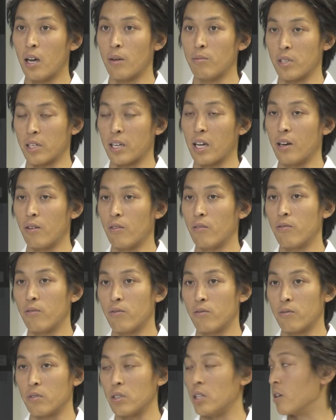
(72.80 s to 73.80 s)
to kind of
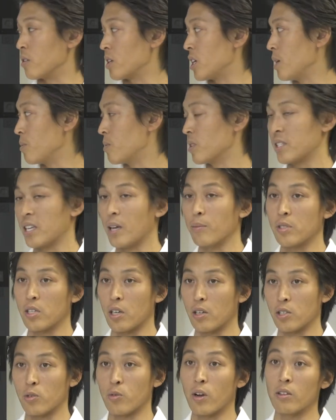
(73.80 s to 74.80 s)
keep the stem
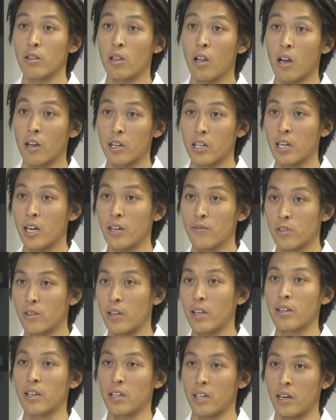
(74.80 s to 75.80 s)
cells around long enough so
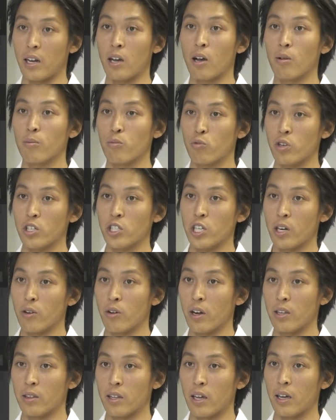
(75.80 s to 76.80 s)
that they can help
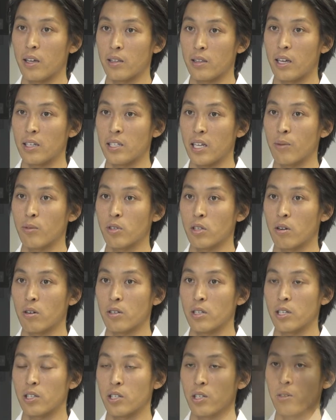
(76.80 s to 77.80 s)
regenerate that damaged heart
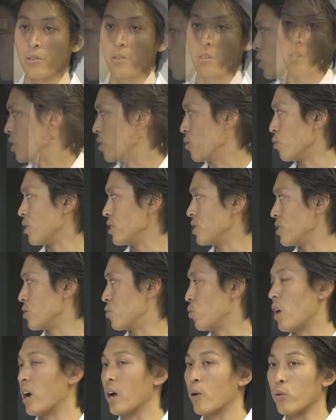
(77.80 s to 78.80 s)
tissue. One of the reasons
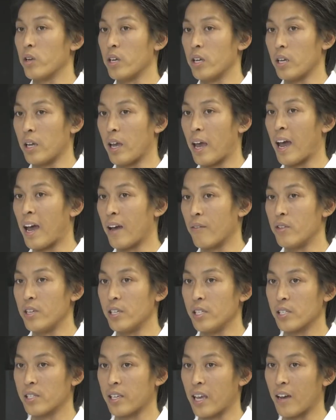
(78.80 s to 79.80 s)
why we have
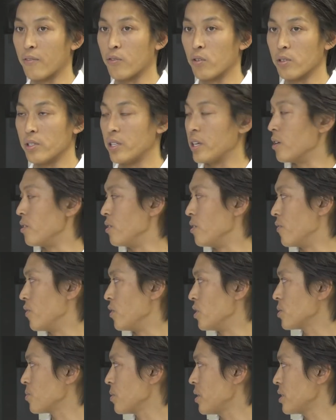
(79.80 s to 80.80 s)
these scaffolds here in the
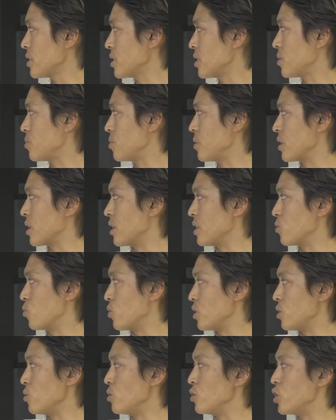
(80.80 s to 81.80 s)
first place is because
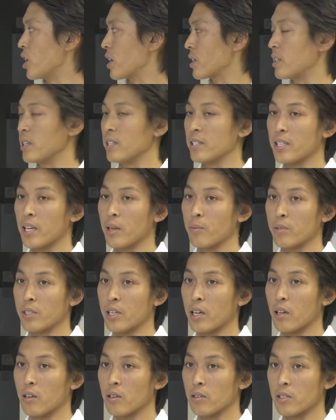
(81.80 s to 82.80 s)
when you inject these stem
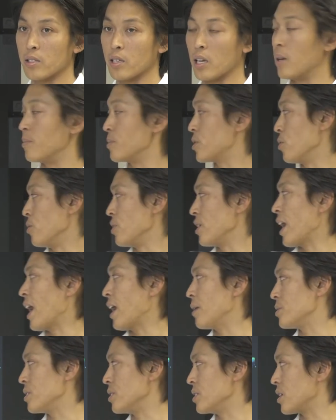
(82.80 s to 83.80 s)
cells, so in the
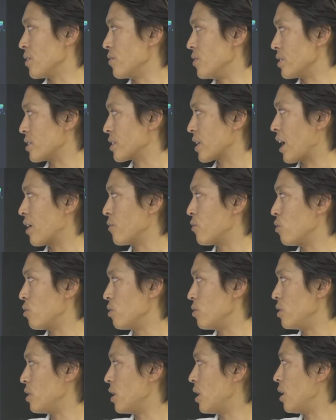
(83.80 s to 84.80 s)
absence of this
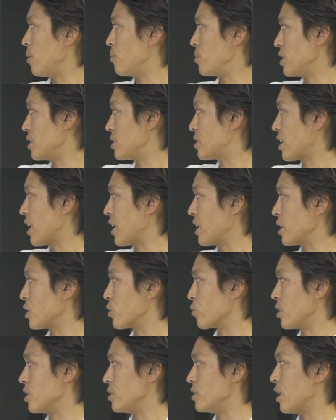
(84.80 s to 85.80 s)
scaffold, these tiny
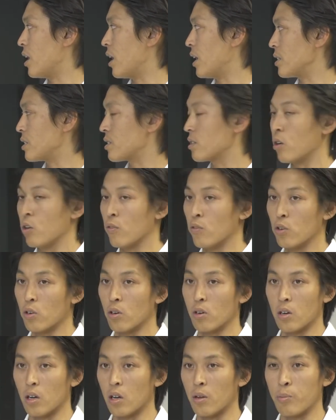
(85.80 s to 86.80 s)
green dots
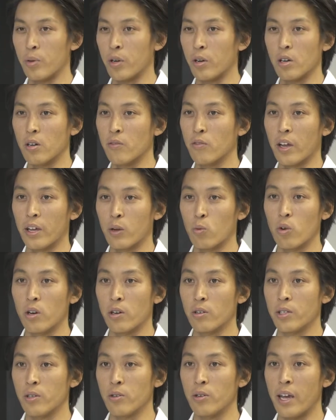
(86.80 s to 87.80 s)
over a period of like 1
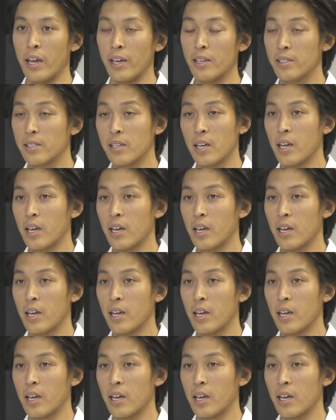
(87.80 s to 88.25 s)
or 2 days,